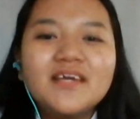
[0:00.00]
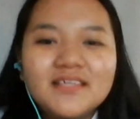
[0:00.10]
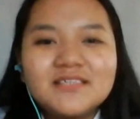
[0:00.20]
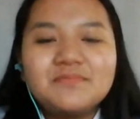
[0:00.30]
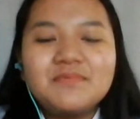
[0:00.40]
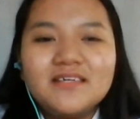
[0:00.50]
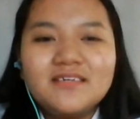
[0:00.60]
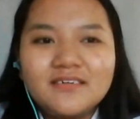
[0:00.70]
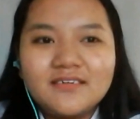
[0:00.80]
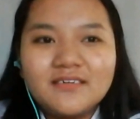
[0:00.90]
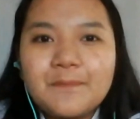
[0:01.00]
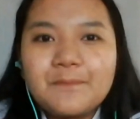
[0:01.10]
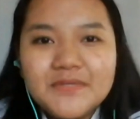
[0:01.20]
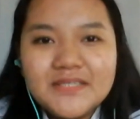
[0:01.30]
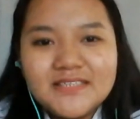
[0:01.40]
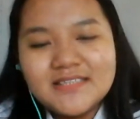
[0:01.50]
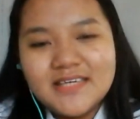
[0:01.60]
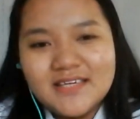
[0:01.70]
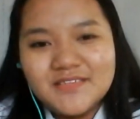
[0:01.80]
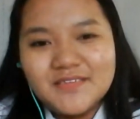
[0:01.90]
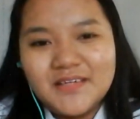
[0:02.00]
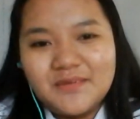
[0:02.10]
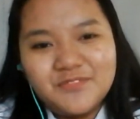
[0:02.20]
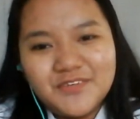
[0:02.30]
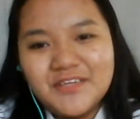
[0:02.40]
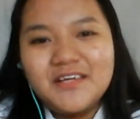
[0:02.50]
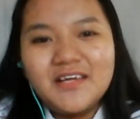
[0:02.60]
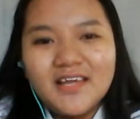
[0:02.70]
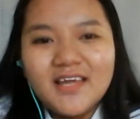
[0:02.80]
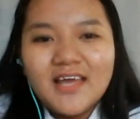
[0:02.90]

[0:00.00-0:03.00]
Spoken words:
Despite your busy schedule, I'm very